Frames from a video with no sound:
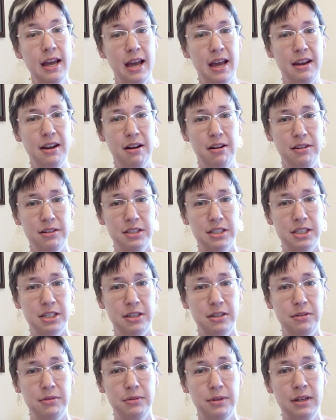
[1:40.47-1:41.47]
And
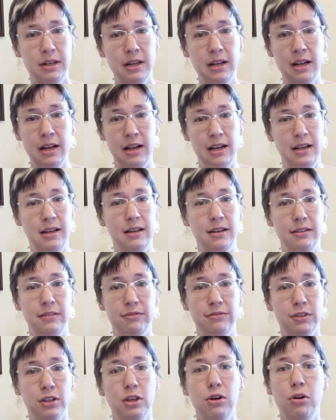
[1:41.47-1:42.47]
also
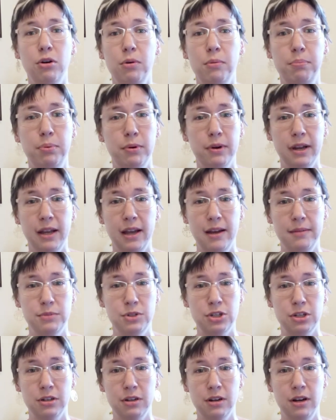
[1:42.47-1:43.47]
for the whole point, I'm
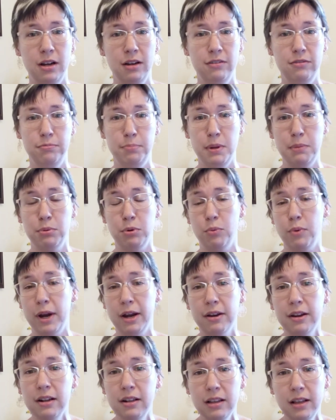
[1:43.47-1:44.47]
sure, of people
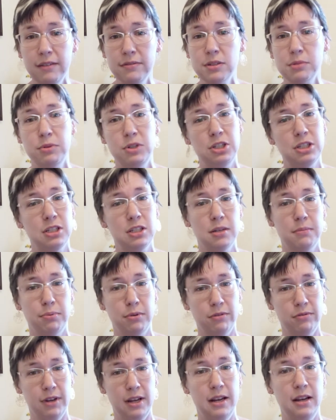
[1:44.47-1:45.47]
wearing gloves, which is to
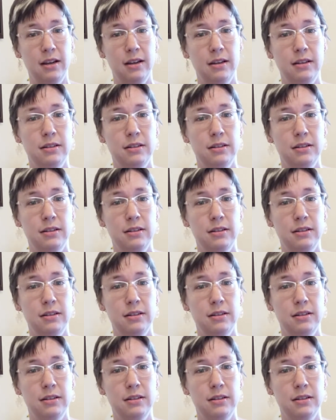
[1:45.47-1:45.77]
prevent